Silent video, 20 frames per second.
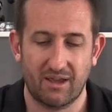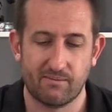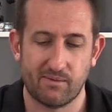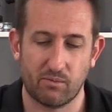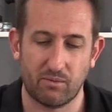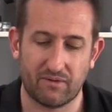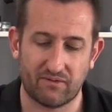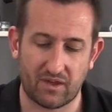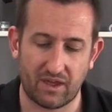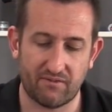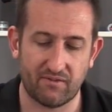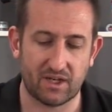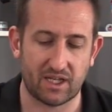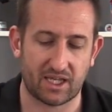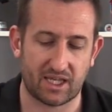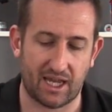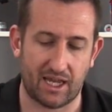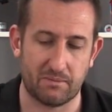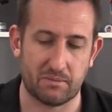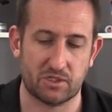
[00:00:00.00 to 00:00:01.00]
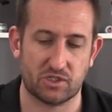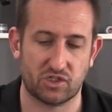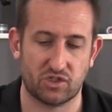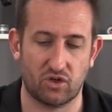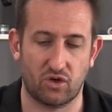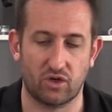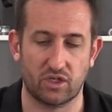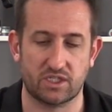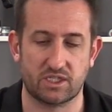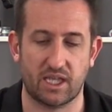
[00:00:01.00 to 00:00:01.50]
but we've given it Gamer's
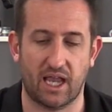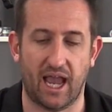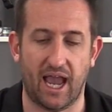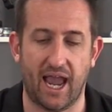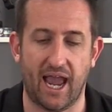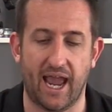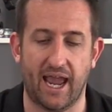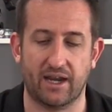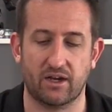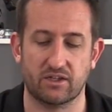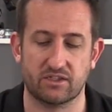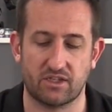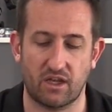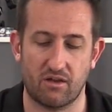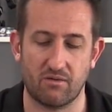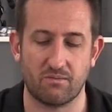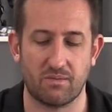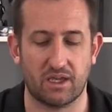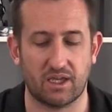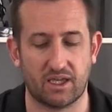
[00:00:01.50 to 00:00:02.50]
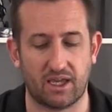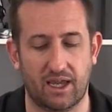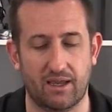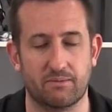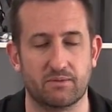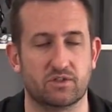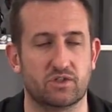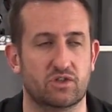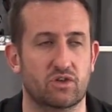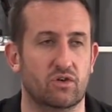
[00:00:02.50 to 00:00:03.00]
Choice, uh, and I don't mean
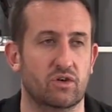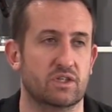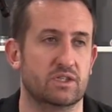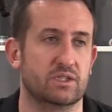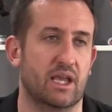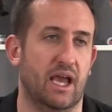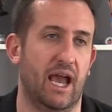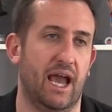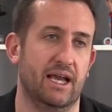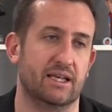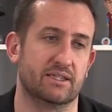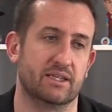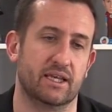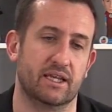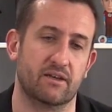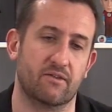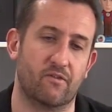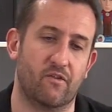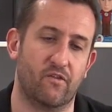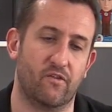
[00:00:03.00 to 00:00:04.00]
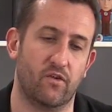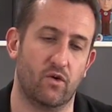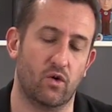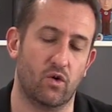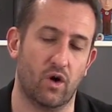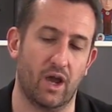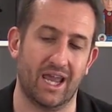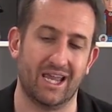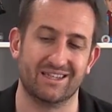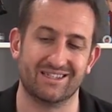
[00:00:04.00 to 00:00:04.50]
Gamer's Choice as in
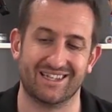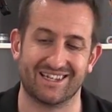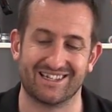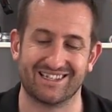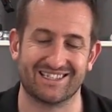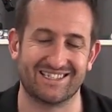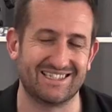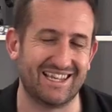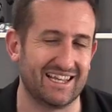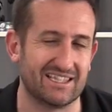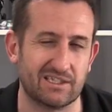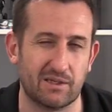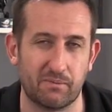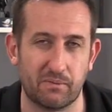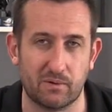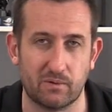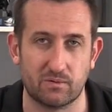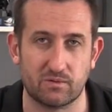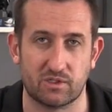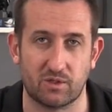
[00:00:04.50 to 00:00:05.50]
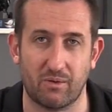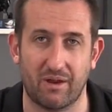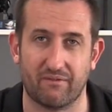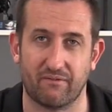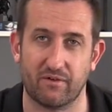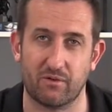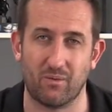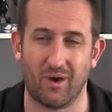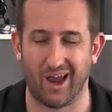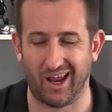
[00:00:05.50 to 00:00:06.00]
for it's accessible to
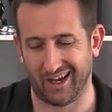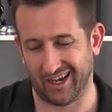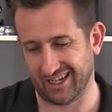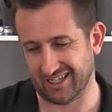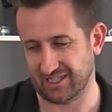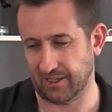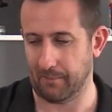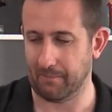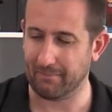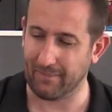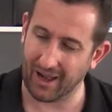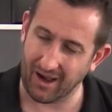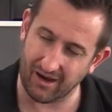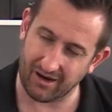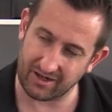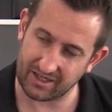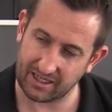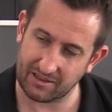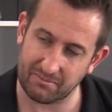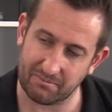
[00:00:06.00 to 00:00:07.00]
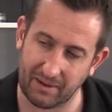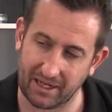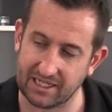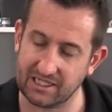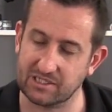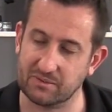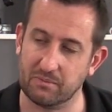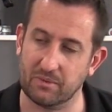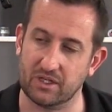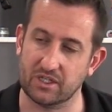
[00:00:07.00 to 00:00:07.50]
everyone, it's a bargain
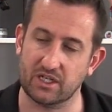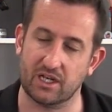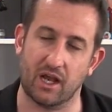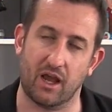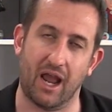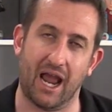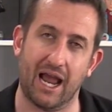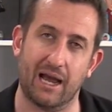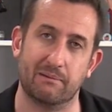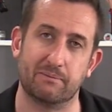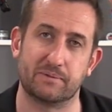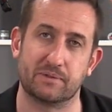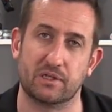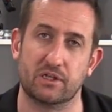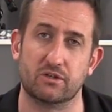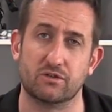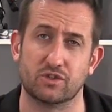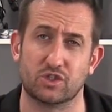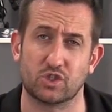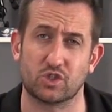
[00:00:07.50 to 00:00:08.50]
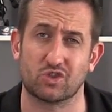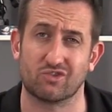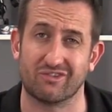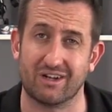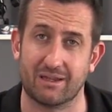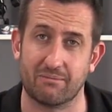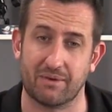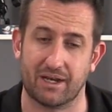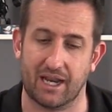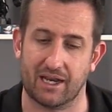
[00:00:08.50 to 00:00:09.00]
basement, you know, absolute
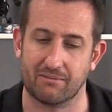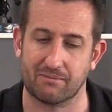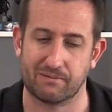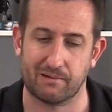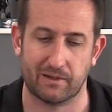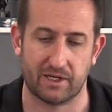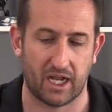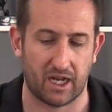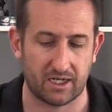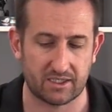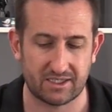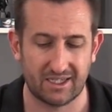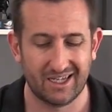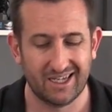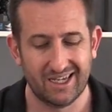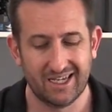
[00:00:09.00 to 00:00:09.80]
screaming end product.